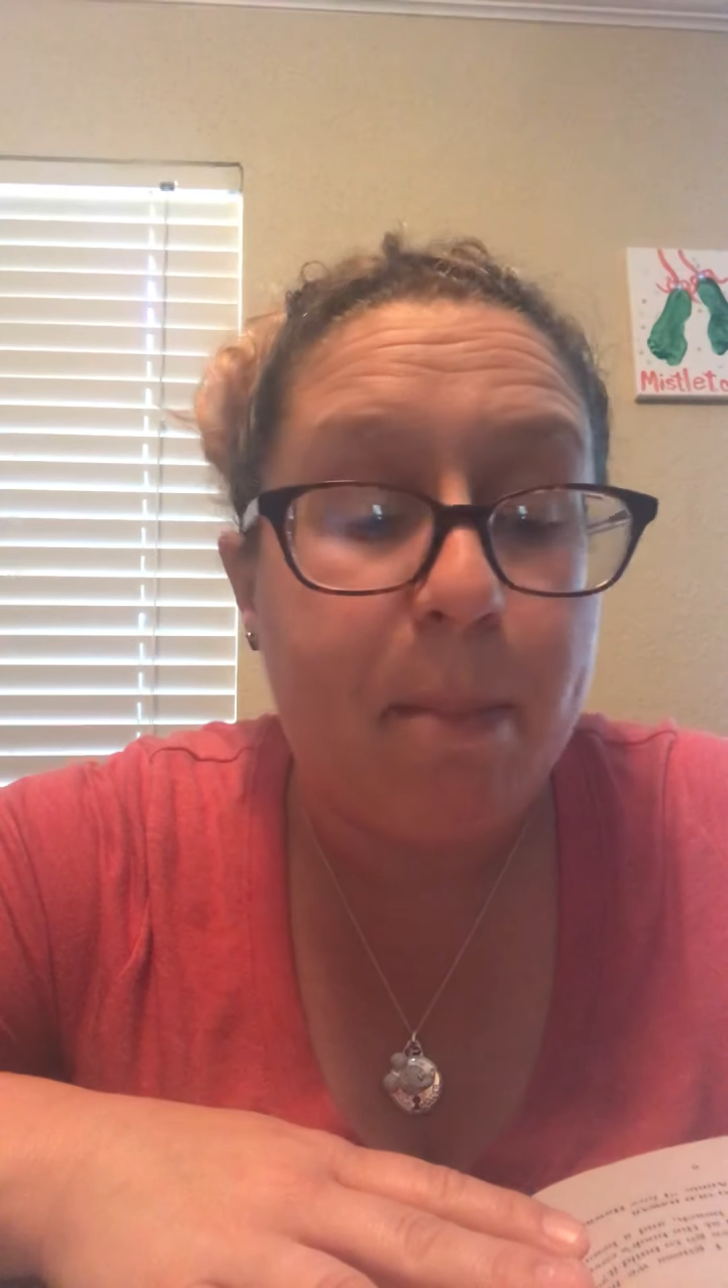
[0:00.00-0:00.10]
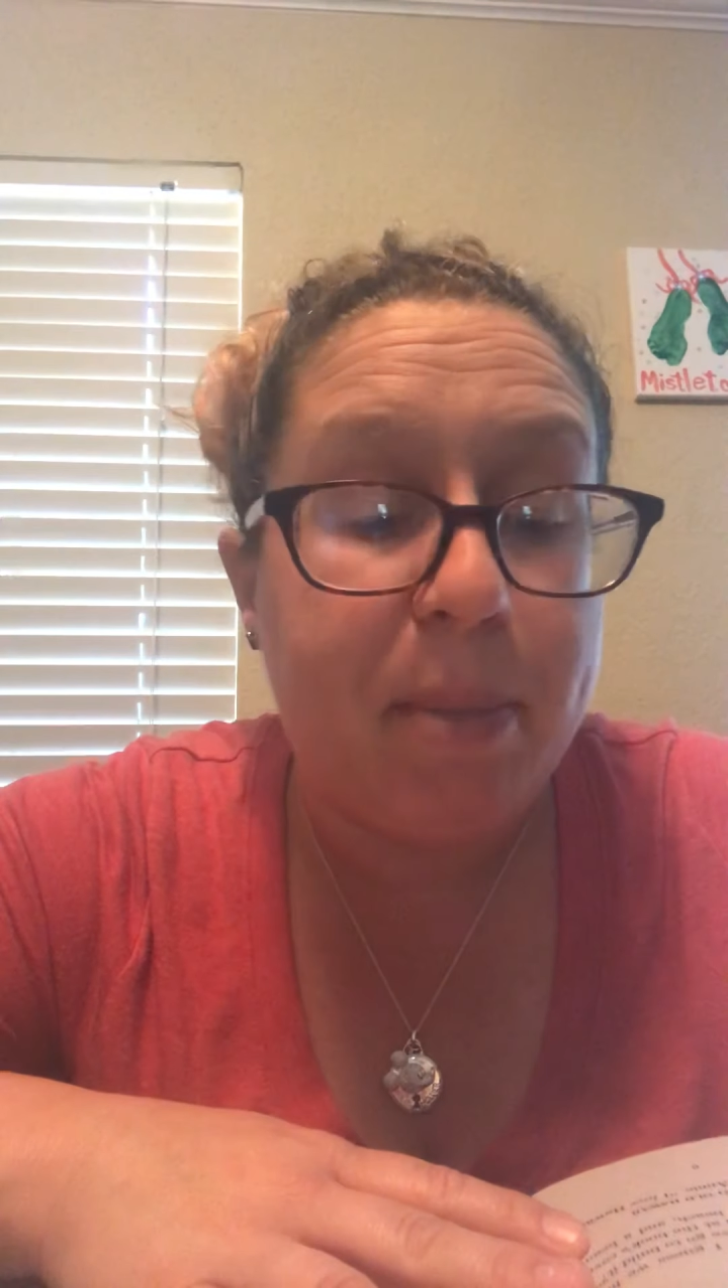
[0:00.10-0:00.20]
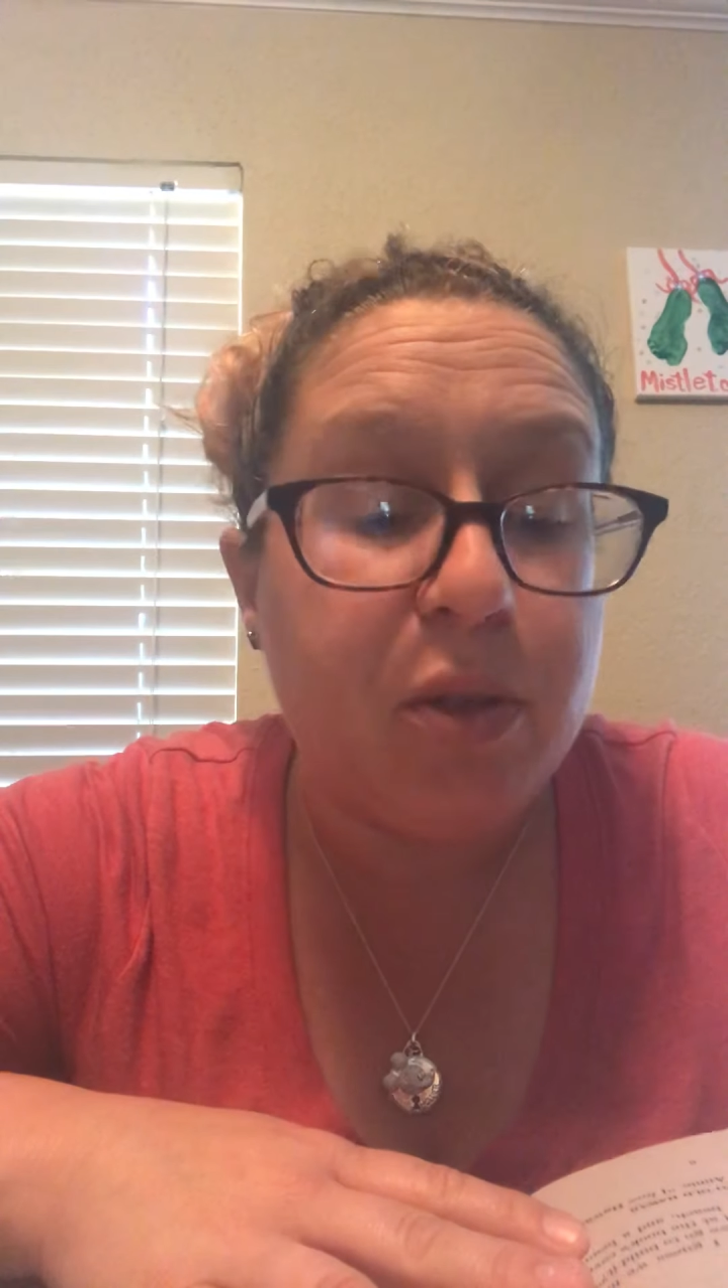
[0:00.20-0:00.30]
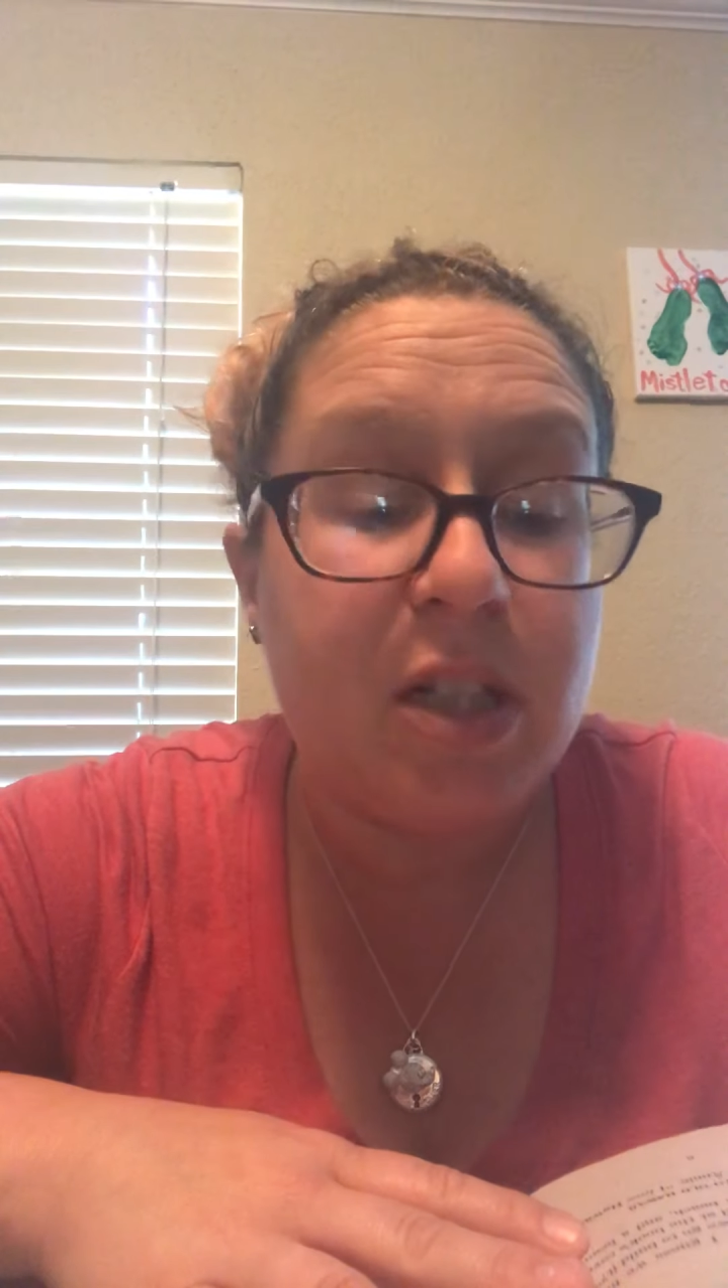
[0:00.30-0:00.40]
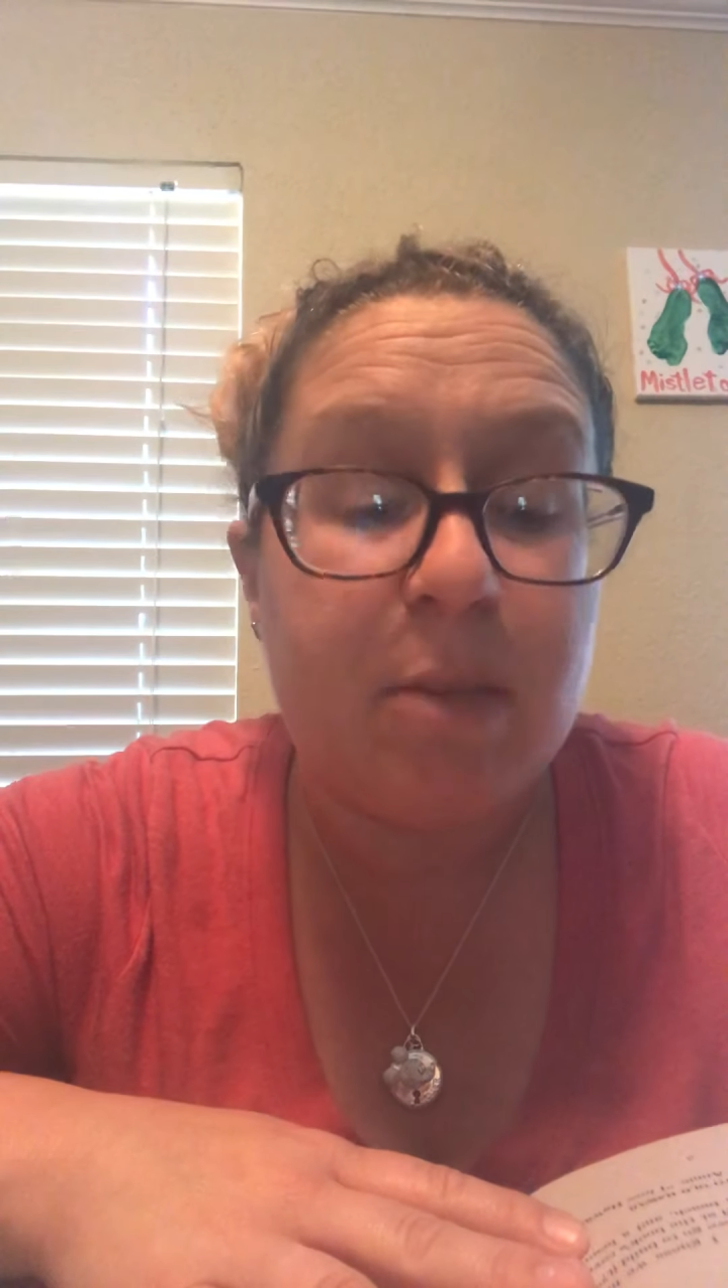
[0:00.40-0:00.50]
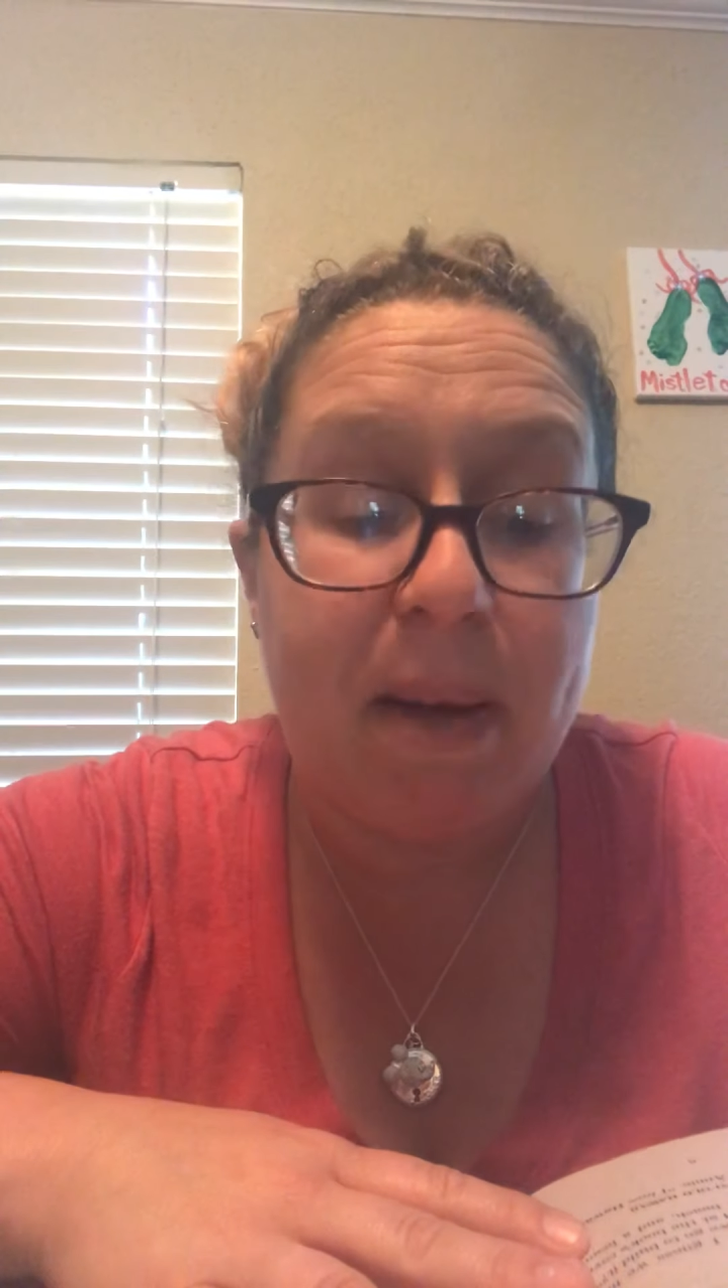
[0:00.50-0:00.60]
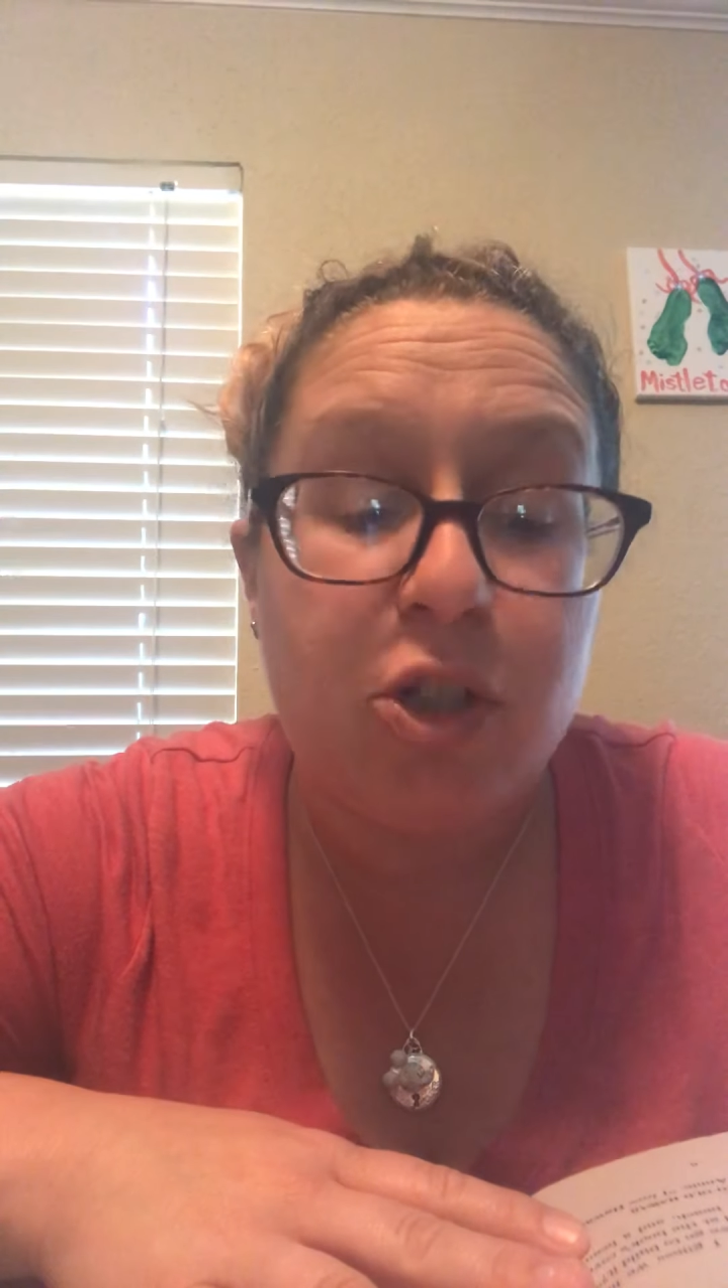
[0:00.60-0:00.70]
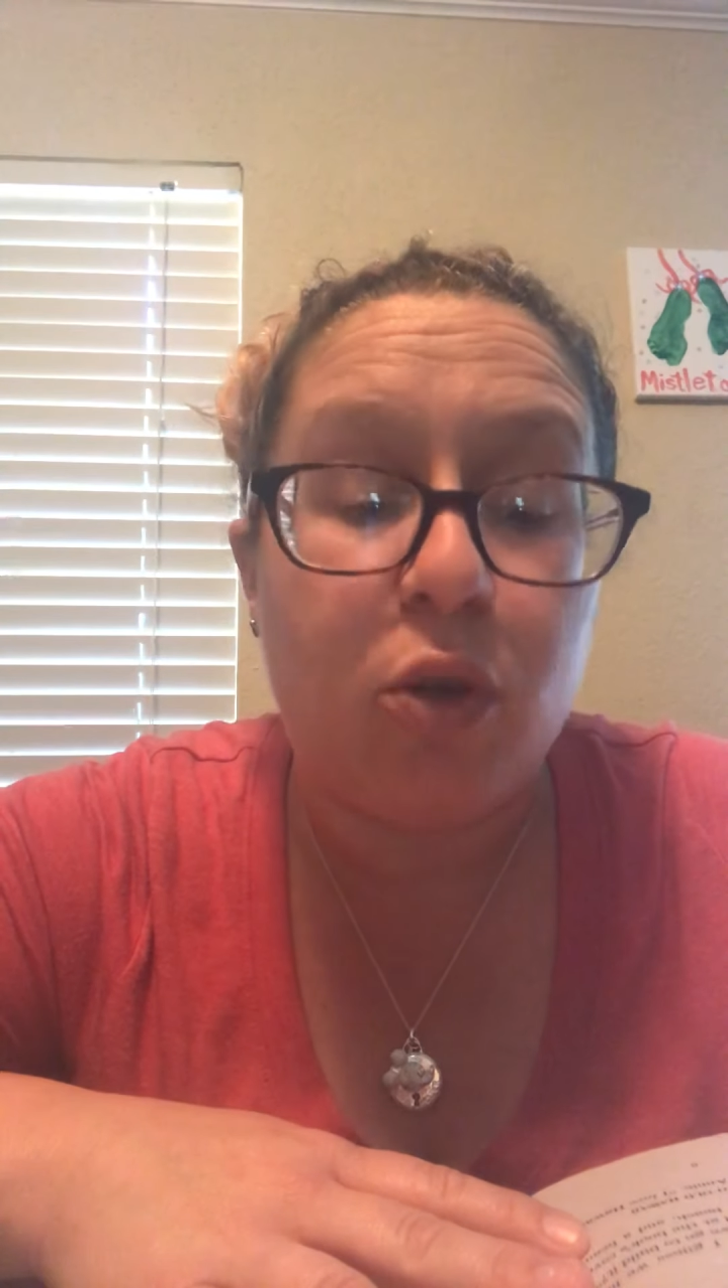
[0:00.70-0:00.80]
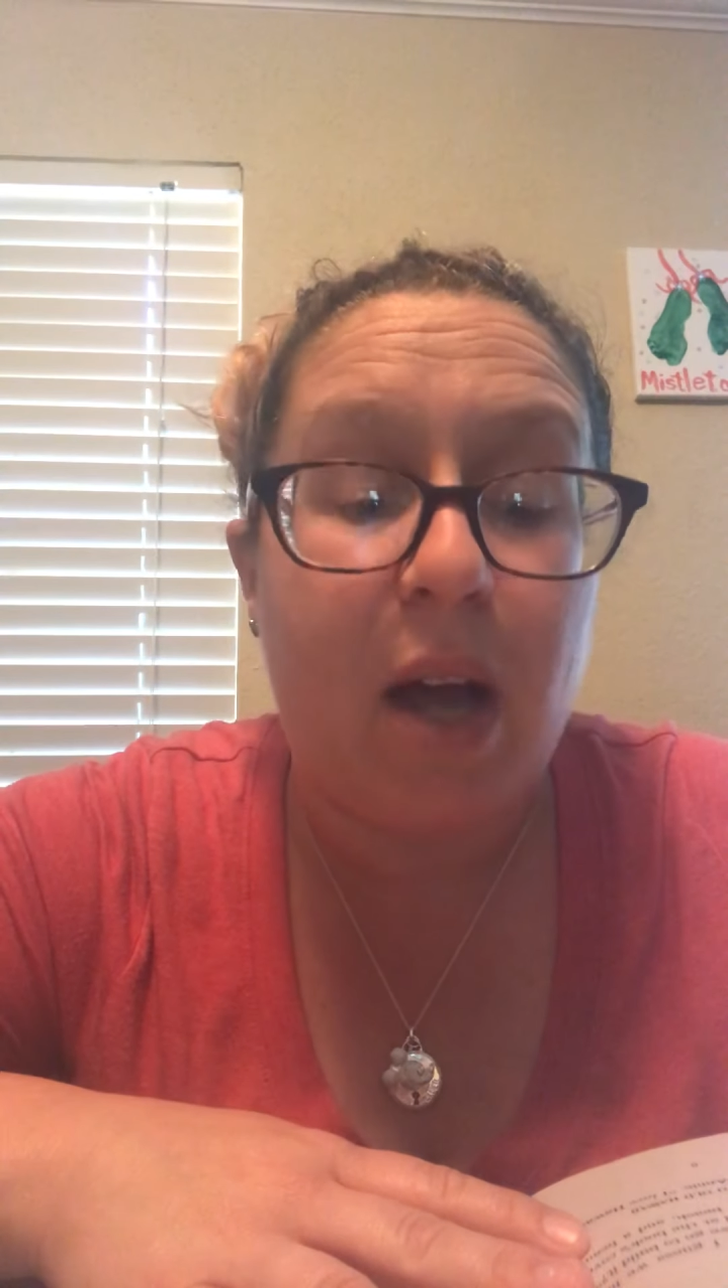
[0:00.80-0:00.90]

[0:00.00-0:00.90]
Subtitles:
build a special